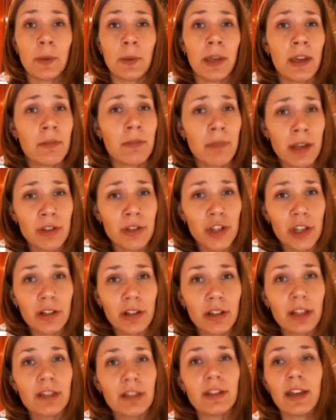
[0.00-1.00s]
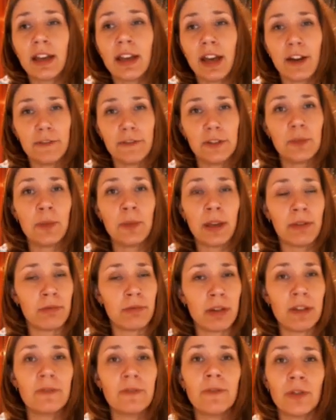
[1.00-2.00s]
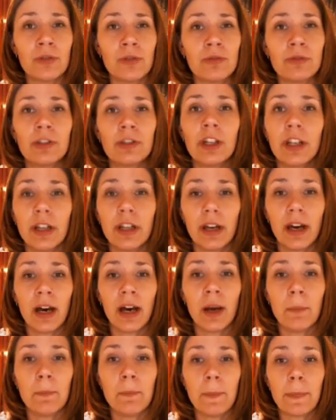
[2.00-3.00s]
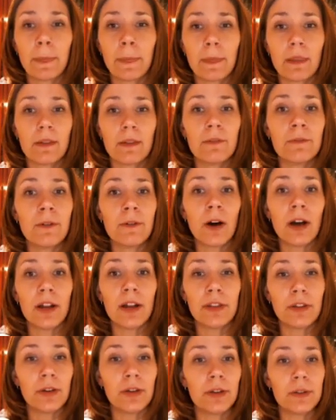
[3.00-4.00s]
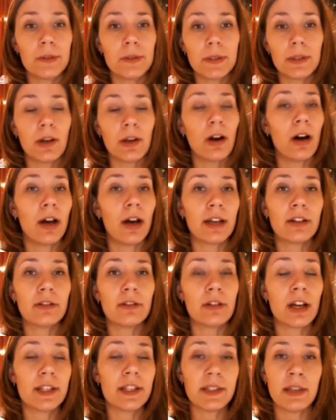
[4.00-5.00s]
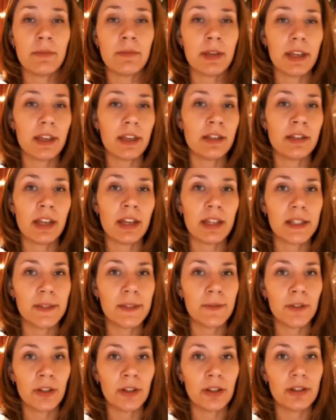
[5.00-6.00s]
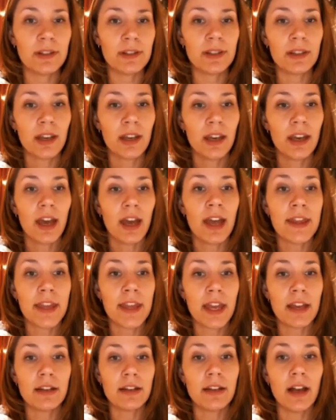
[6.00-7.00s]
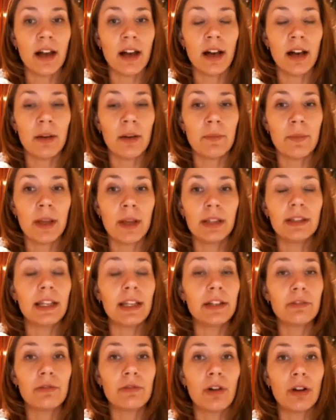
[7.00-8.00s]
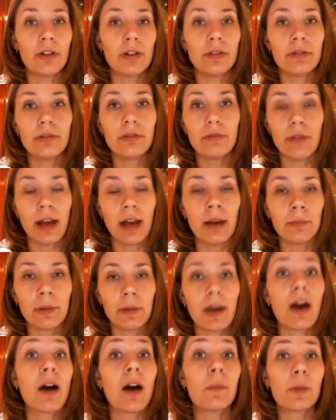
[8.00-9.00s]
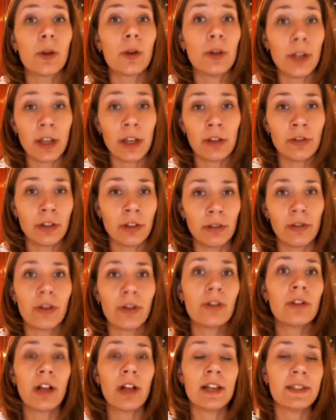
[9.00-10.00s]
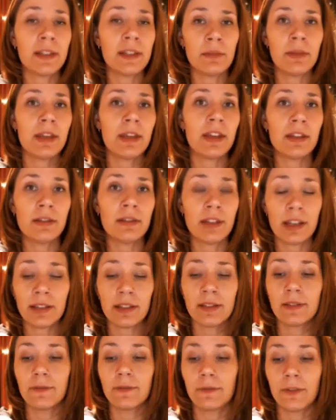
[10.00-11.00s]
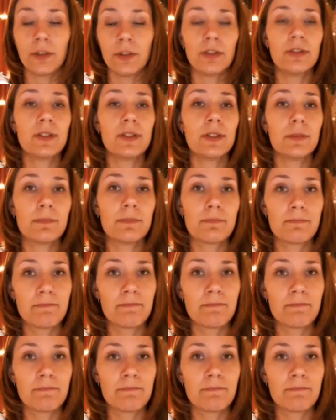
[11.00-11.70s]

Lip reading: appear magically, they have to be refueled via those high glycemic index foods, and then later on carb loading on the low glycemic index foods.